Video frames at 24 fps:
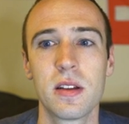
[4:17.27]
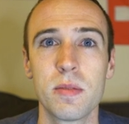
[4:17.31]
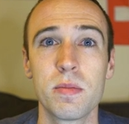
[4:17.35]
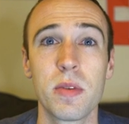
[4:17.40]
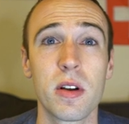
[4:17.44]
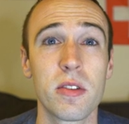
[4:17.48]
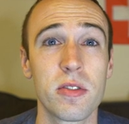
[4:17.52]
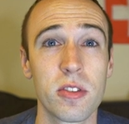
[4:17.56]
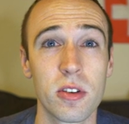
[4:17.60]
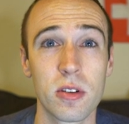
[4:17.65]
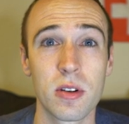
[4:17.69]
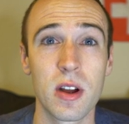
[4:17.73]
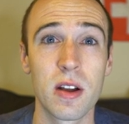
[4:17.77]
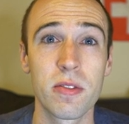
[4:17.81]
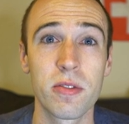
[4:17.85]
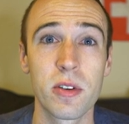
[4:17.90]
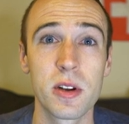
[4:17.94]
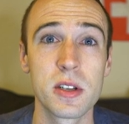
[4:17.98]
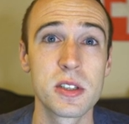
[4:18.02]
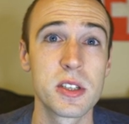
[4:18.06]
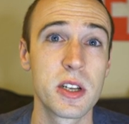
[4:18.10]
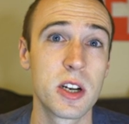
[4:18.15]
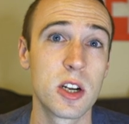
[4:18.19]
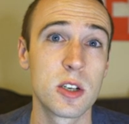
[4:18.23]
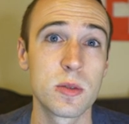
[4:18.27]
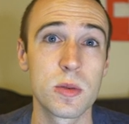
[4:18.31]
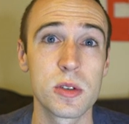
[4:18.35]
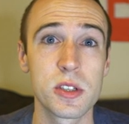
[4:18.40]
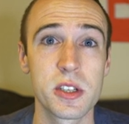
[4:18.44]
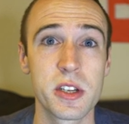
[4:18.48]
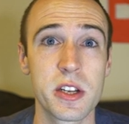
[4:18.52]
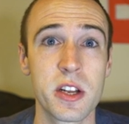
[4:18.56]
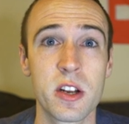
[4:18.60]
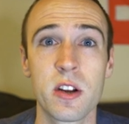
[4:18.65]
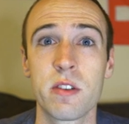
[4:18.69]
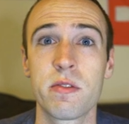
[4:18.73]
But for reference, in
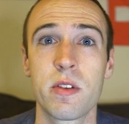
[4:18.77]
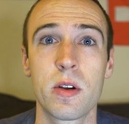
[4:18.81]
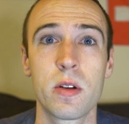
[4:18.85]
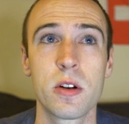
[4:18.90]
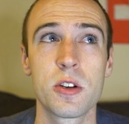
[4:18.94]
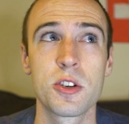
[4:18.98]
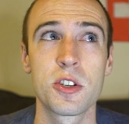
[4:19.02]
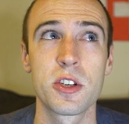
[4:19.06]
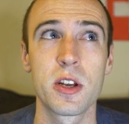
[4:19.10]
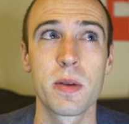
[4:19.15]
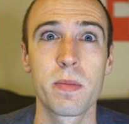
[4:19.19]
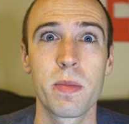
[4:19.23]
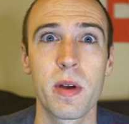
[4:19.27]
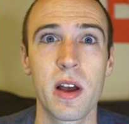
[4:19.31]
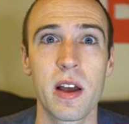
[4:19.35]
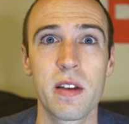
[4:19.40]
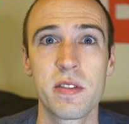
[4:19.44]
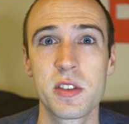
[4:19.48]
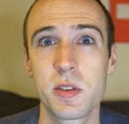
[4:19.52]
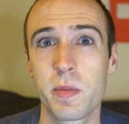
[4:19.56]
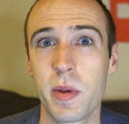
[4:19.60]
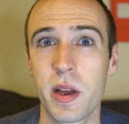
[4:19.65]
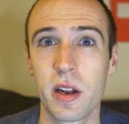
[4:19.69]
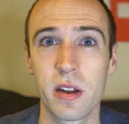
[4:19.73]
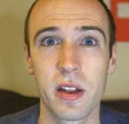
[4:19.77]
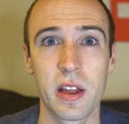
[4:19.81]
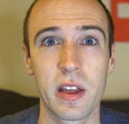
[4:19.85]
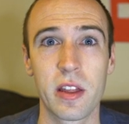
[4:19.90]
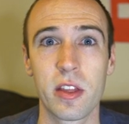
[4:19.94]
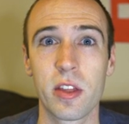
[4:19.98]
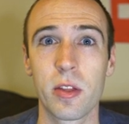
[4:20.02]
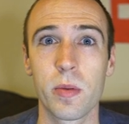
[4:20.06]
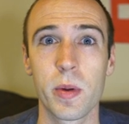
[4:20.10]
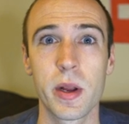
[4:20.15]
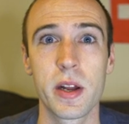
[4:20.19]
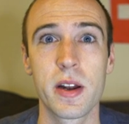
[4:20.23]
almost a year of ownership, I've spent like
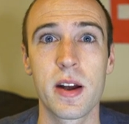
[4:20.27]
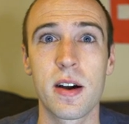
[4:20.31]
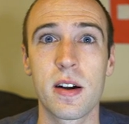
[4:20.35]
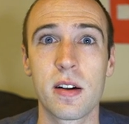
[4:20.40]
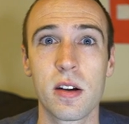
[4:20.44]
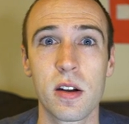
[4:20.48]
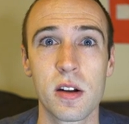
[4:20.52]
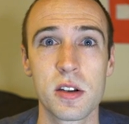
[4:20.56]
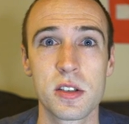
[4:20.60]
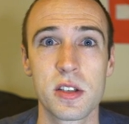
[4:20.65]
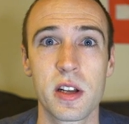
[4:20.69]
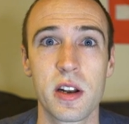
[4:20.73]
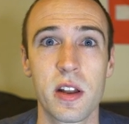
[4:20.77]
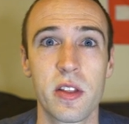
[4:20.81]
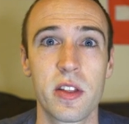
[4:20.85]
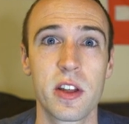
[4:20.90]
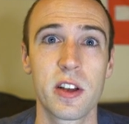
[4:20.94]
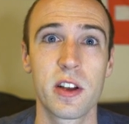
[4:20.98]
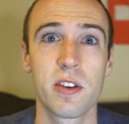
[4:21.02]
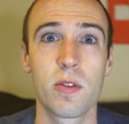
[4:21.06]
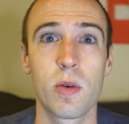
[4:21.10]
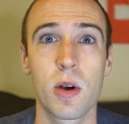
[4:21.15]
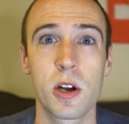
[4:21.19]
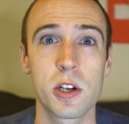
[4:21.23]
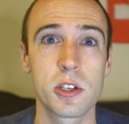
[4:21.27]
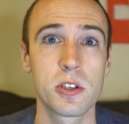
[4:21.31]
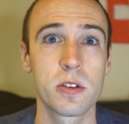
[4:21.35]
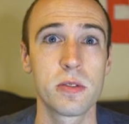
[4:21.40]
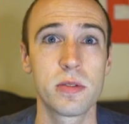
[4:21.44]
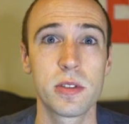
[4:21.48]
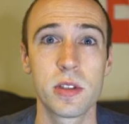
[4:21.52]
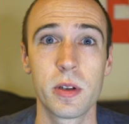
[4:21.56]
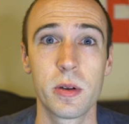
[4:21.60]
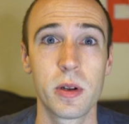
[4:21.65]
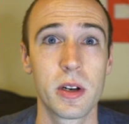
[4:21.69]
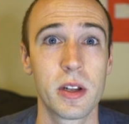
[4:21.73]
$3 on a thing of washer
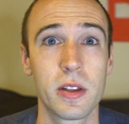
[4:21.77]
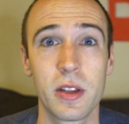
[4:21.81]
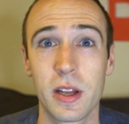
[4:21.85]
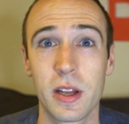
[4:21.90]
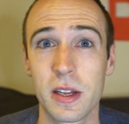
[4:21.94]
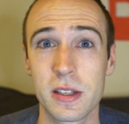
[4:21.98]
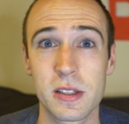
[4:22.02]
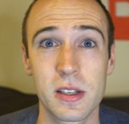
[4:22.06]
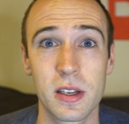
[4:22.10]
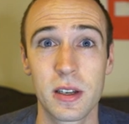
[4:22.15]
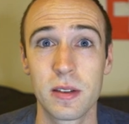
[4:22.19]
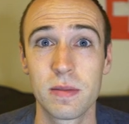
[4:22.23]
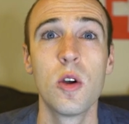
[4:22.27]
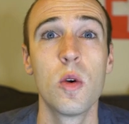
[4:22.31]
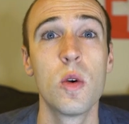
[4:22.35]
fluid, and that's it.